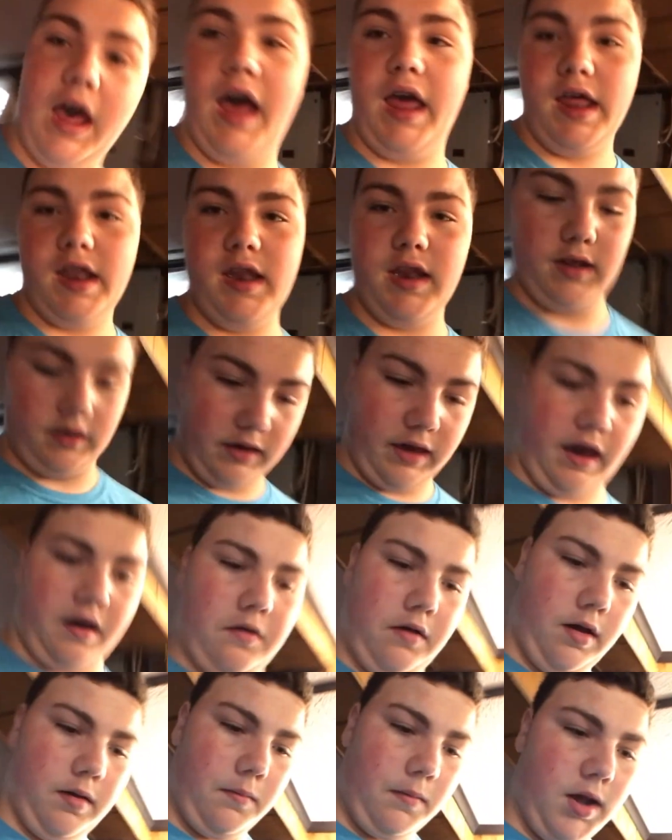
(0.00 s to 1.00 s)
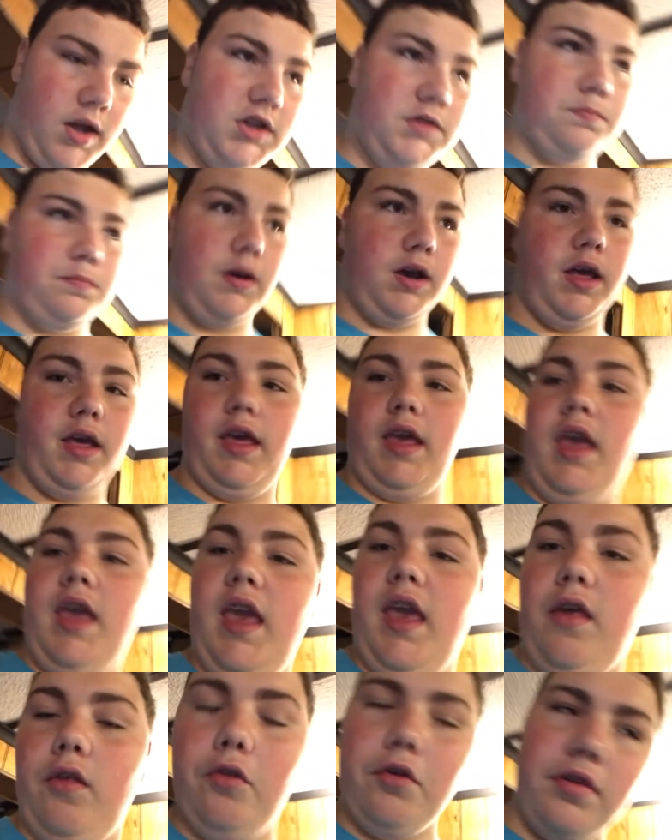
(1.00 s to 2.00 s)
I didn't count how much, but
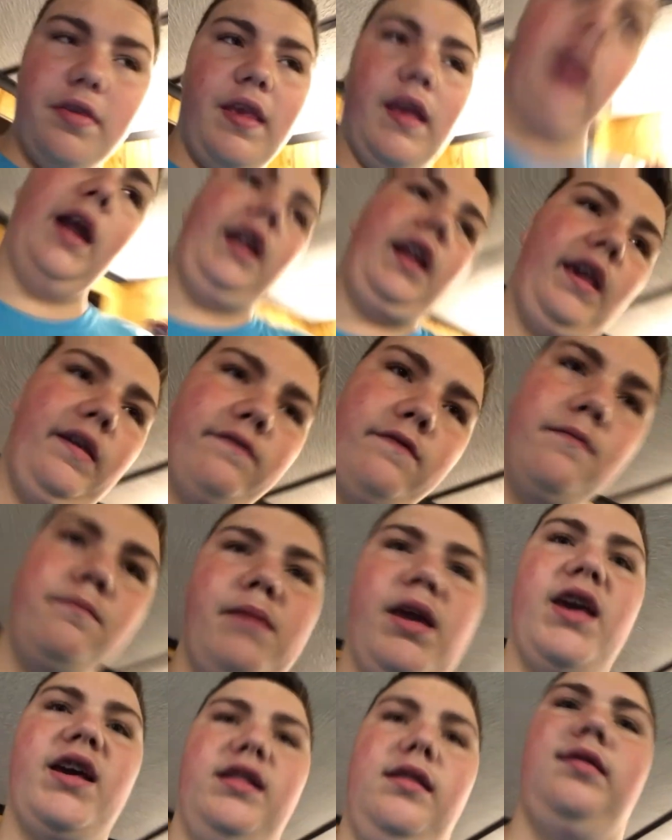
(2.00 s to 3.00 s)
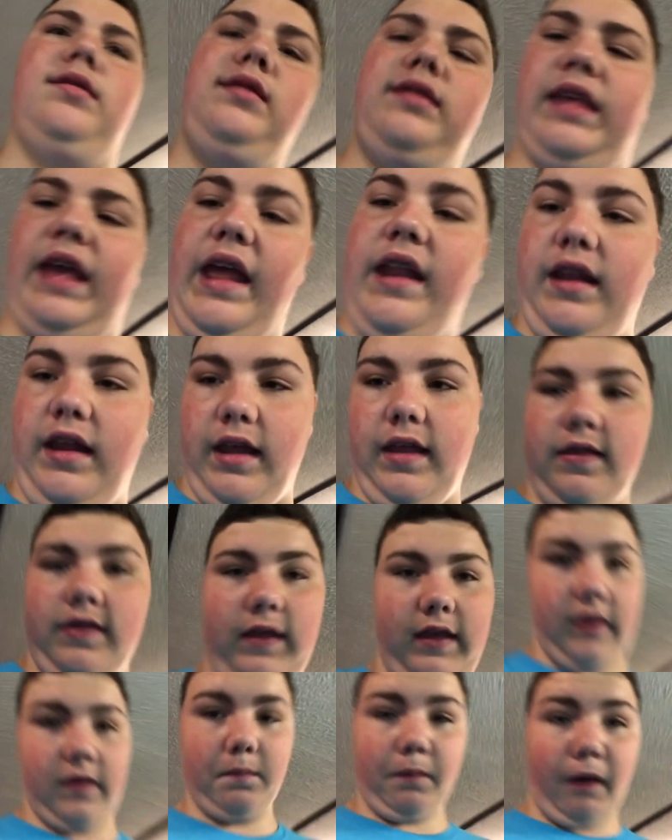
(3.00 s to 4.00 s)
it looks like I didn't even make a dent in this